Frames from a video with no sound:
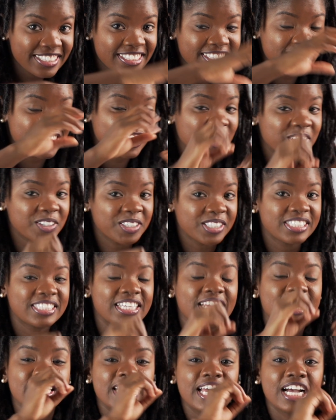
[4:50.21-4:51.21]
it's gonna
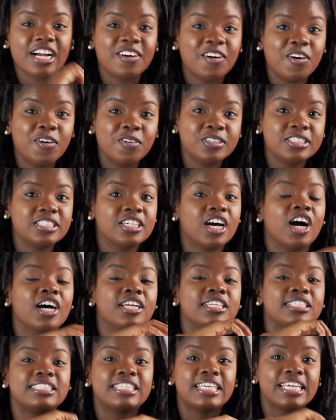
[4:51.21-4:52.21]
stay in the account
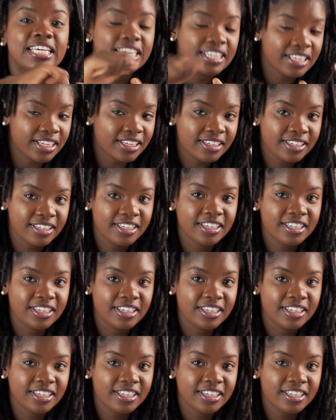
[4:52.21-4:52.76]
until